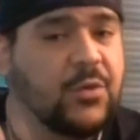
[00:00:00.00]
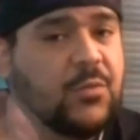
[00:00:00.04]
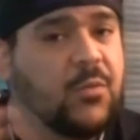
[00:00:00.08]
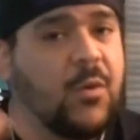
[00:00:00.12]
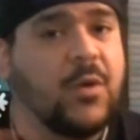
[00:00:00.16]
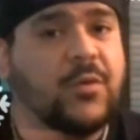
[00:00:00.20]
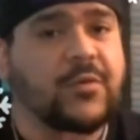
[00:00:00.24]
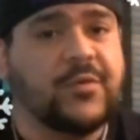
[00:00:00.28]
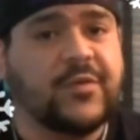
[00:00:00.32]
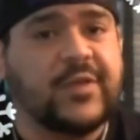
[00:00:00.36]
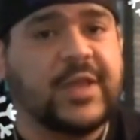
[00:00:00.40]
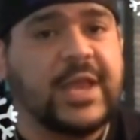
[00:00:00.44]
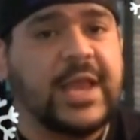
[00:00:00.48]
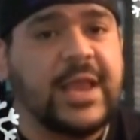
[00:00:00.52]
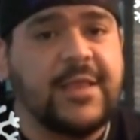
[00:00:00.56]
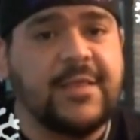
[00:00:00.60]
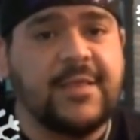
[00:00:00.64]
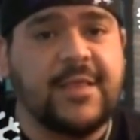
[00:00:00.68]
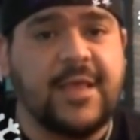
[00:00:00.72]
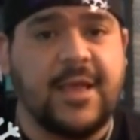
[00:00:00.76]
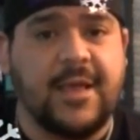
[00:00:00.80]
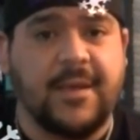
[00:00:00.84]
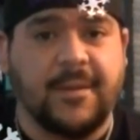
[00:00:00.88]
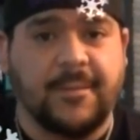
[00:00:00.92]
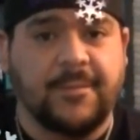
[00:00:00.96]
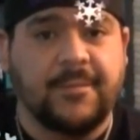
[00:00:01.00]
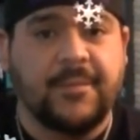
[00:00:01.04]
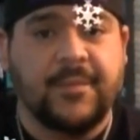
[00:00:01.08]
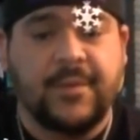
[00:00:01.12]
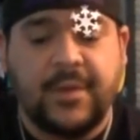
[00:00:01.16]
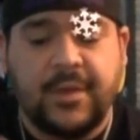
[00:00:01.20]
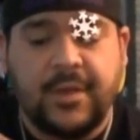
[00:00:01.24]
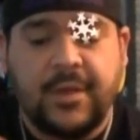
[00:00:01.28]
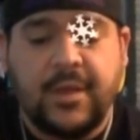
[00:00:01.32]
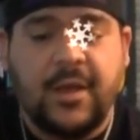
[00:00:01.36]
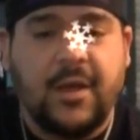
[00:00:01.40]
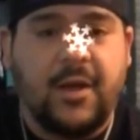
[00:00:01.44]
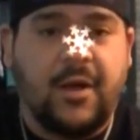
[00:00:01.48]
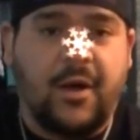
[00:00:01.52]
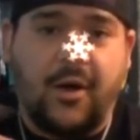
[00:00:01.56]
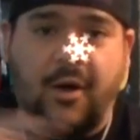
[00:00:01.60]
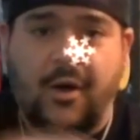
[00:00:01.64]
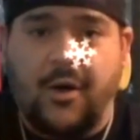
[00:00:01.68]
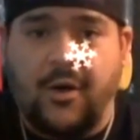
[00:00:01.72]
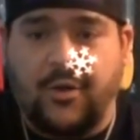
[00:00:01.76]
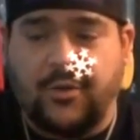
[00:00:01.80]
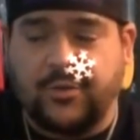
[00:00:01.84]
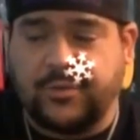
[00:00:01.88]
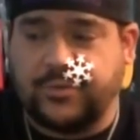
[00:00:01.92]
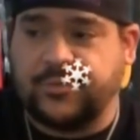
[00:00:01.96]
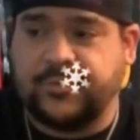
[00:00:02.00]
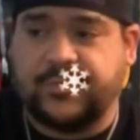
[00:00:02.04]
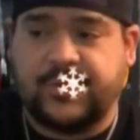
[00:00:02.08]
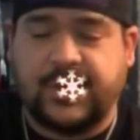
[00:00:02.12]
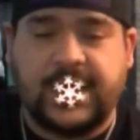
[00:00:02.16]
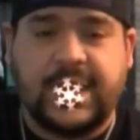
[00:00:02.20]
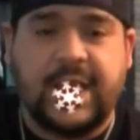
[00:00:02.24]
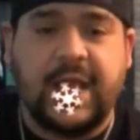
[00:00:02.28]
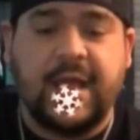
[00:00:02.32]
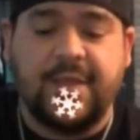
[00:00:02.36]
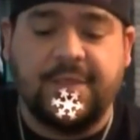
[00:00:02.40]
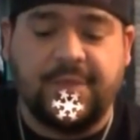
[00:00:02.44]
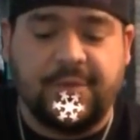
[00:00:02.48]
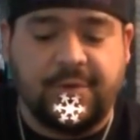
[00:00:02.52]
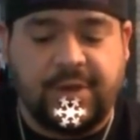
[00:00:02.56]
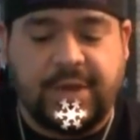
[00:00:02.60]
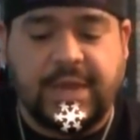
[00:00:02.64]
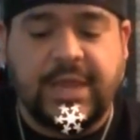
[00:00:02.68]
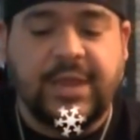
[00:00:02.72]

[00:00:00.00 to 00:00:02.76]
You won't see them all together.